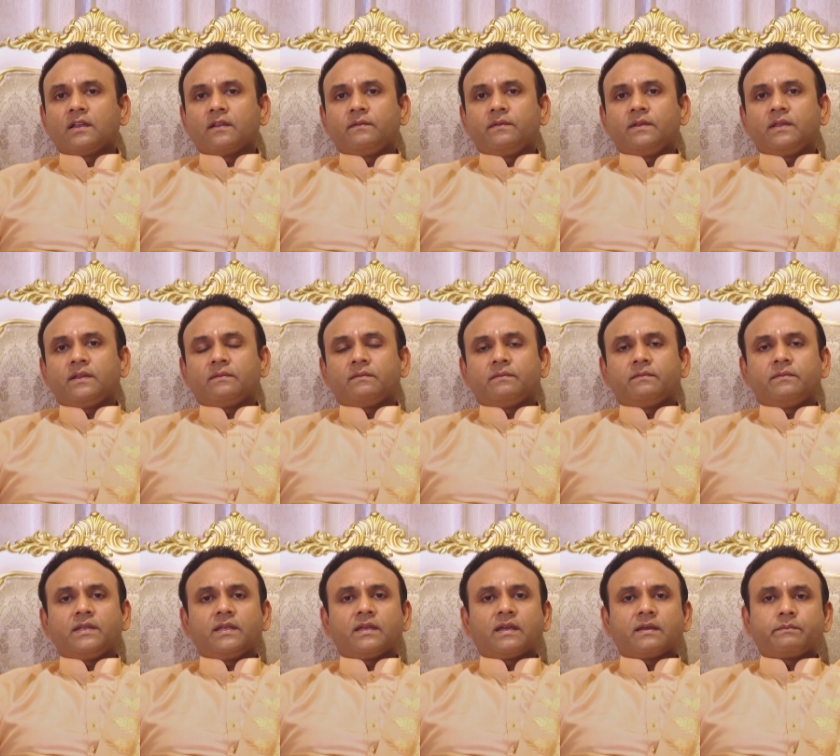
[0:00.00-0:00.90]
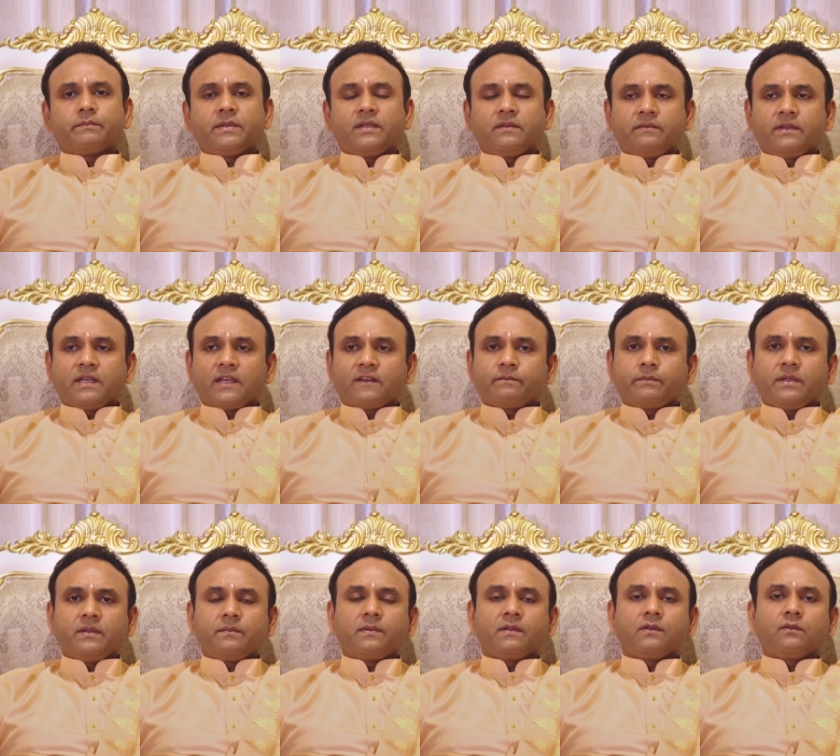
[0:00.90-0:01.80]
We have
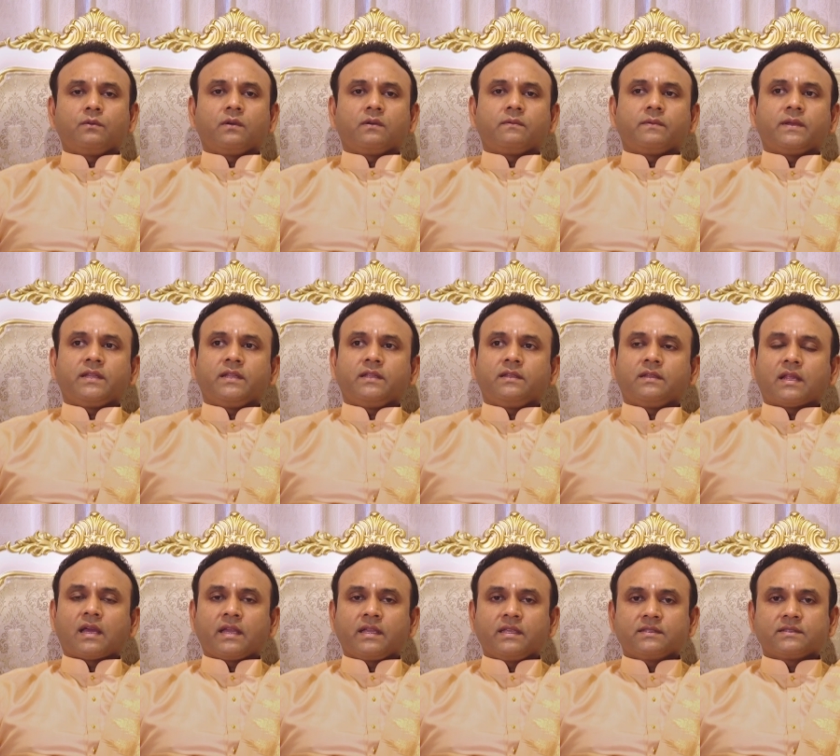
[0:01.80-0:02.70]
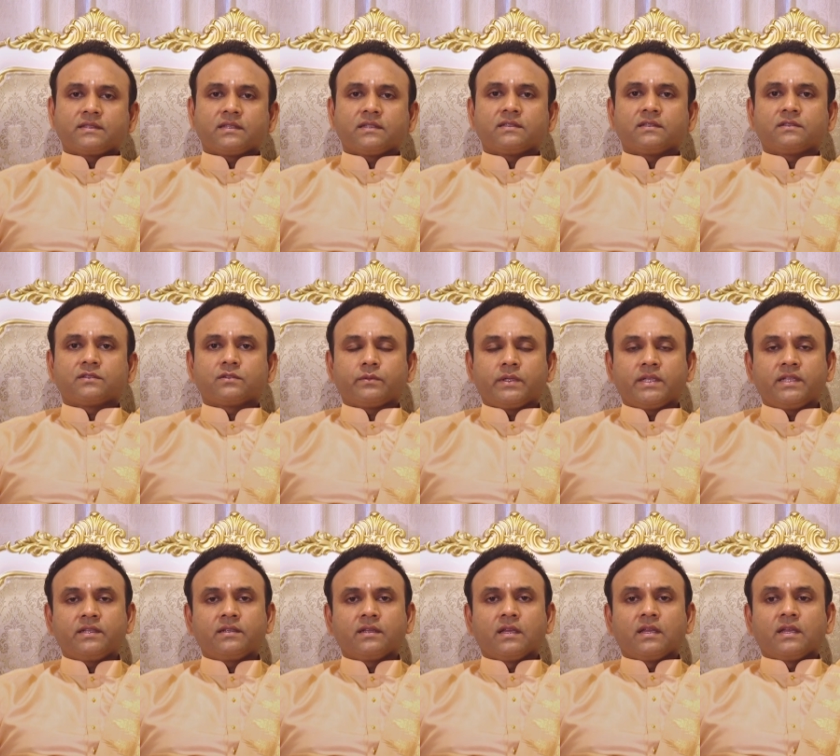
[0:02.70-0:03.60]
people who are very nice and
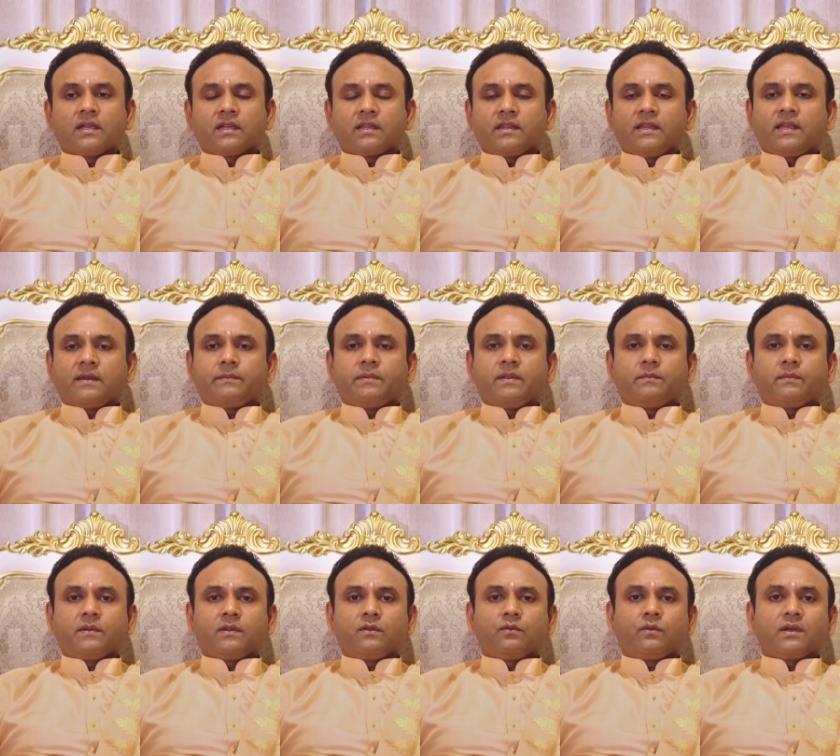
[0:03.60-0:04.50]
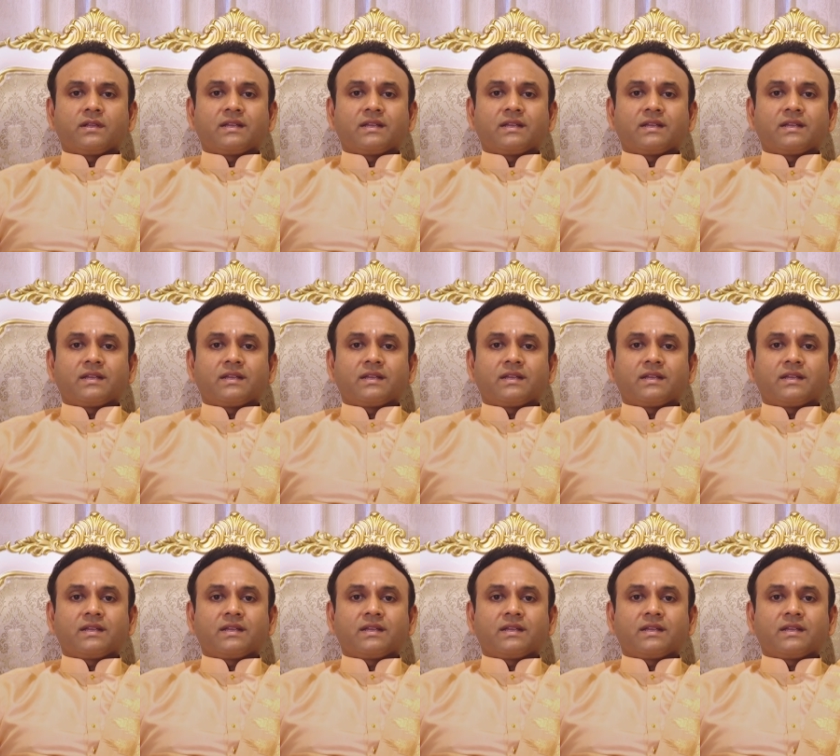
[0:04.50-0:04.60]
sweet. They are people who are